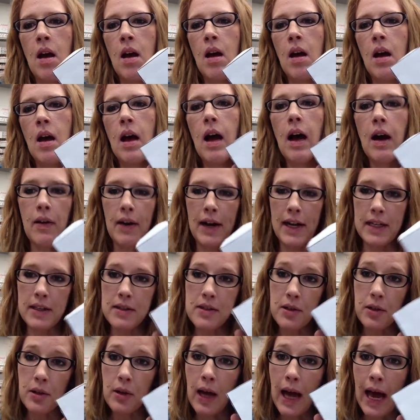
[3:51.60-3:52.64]
Alright, so
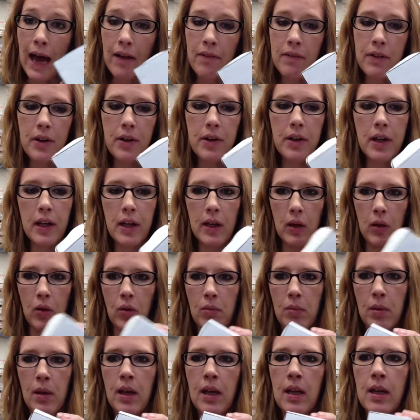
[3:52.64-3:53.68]
you have your cube.
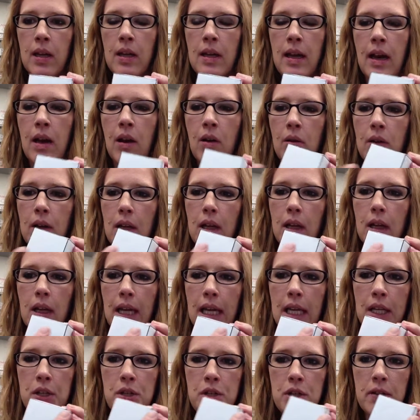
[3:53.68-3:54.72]
Now,
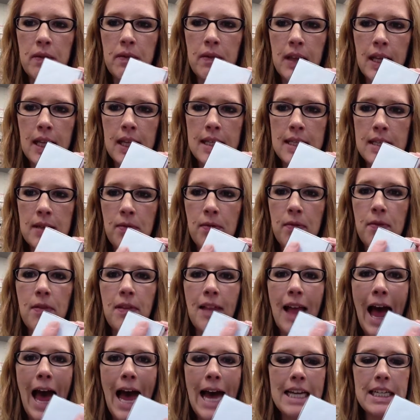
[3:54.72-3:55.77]
each of these
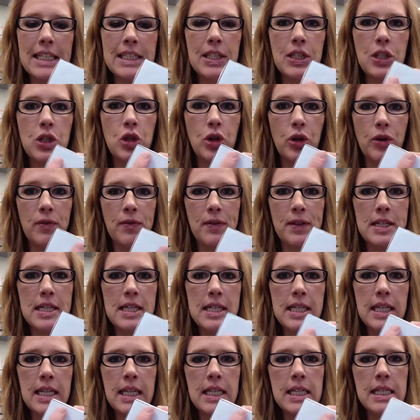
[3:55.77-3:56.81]
flat
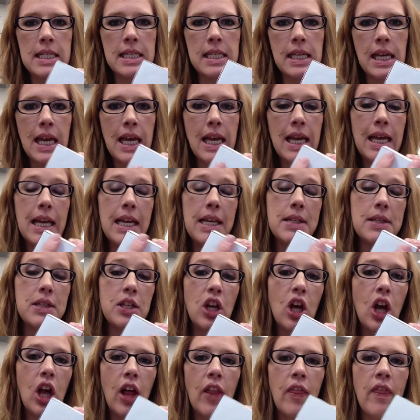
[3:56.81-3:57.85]
surfaces is
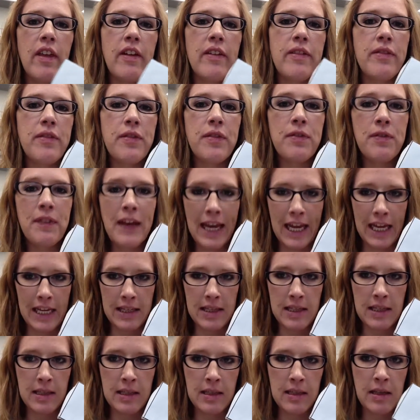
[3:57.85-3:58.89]
called the
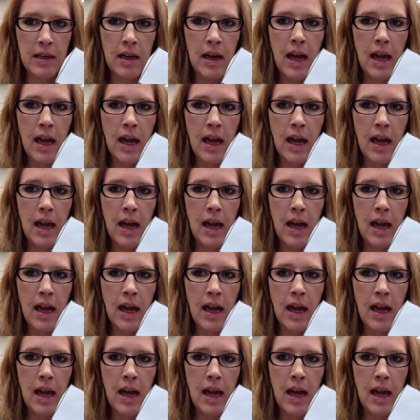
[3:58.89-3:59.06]
face.